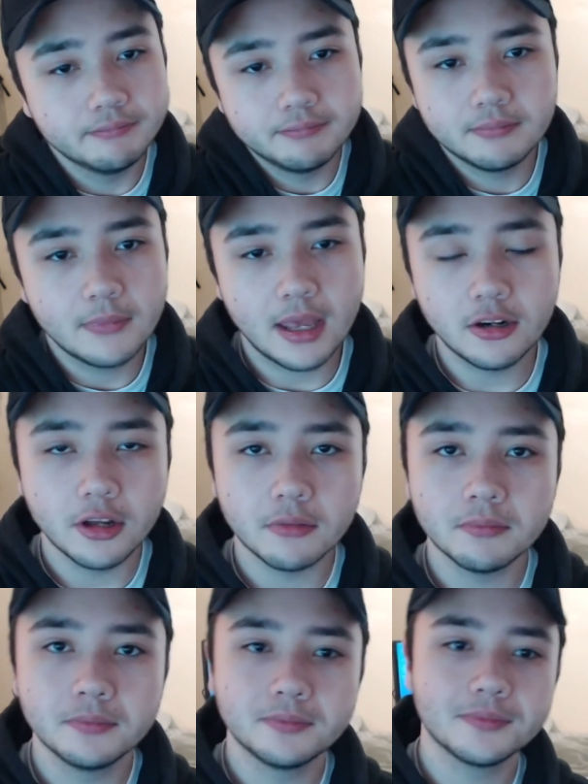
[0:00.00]
I don't know.
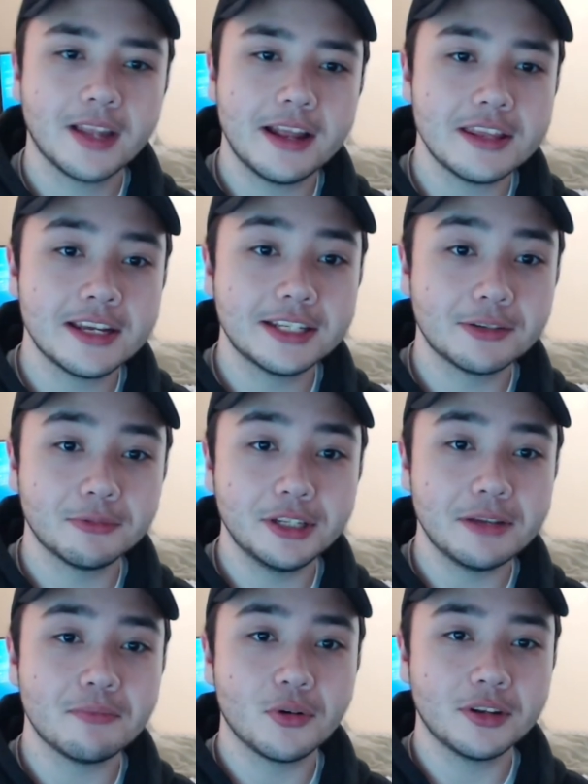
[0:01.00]
I think it's a really
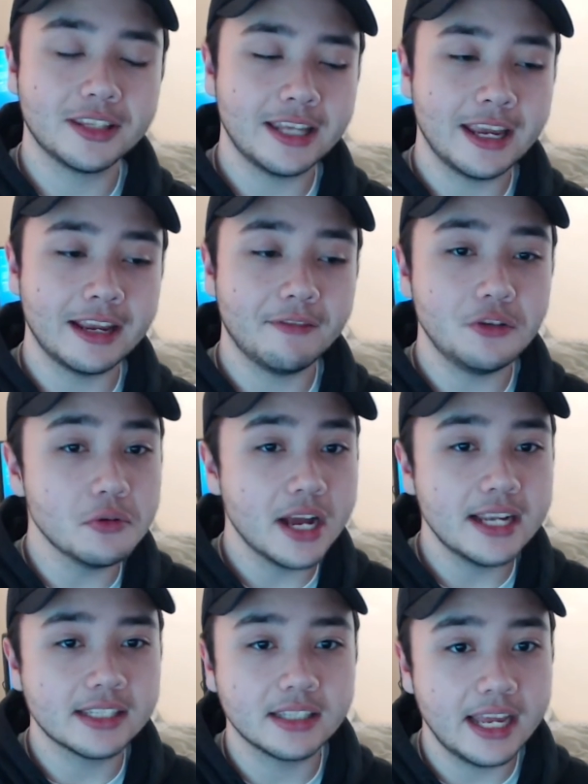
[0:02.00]
important thing. If you
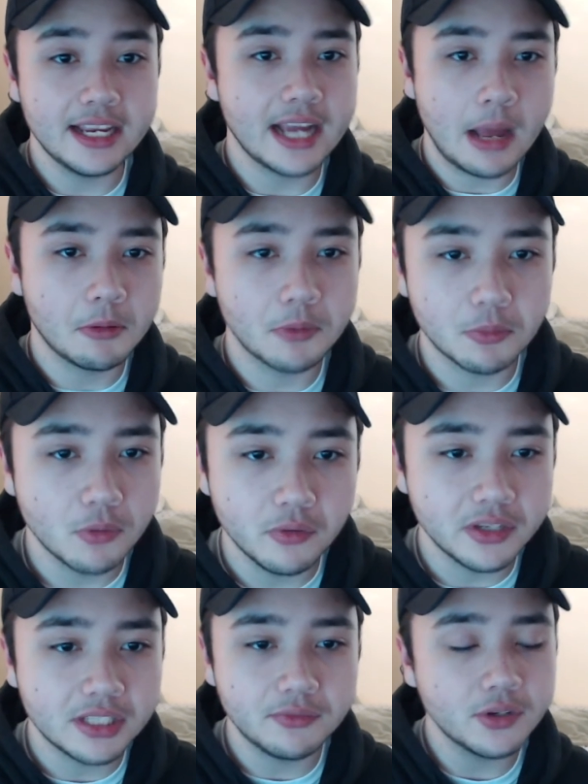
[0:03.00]
guys like comic book
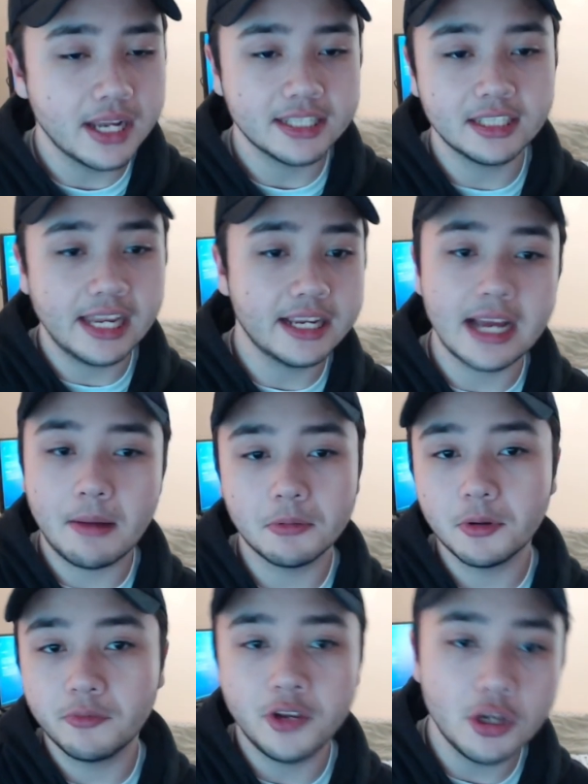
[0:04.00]
movies, if you guys like comic book
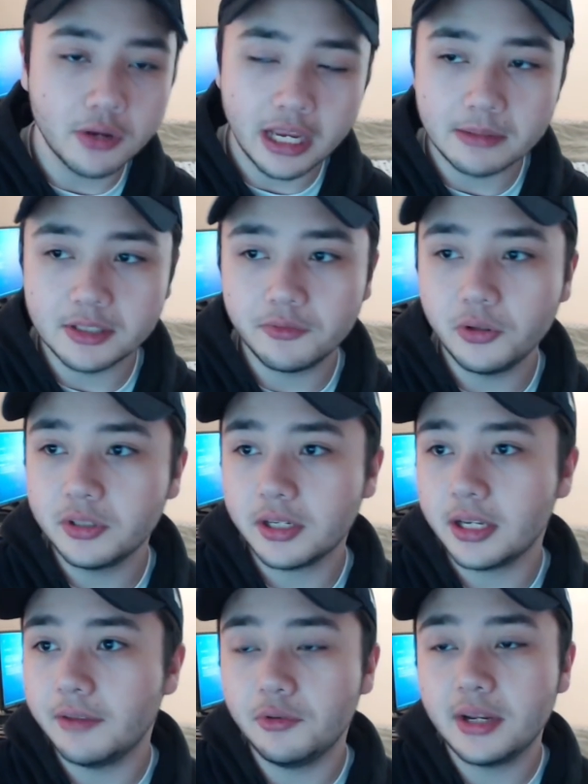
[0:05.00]
video games, if you
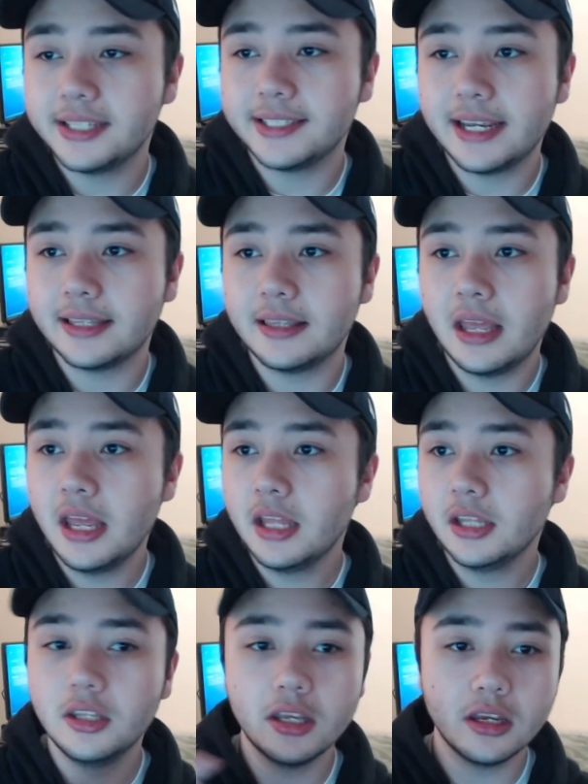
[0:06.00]
if you guys like
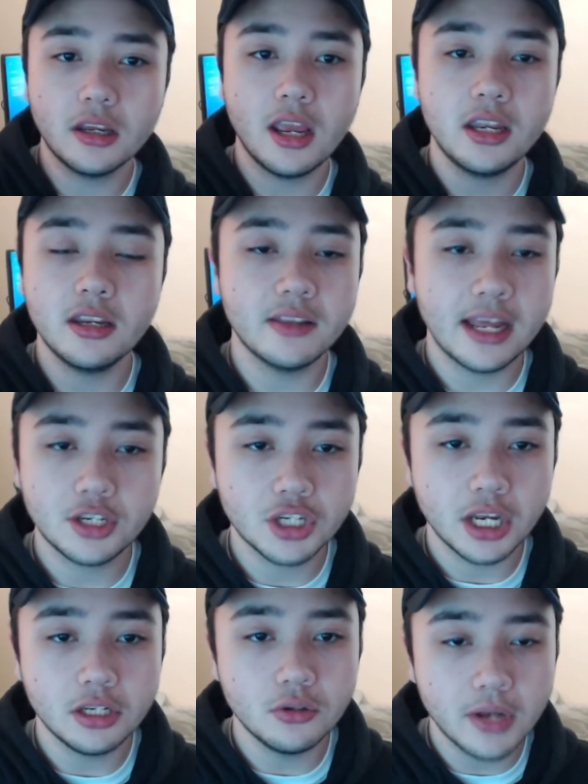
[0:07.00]
the any of that shit. You guys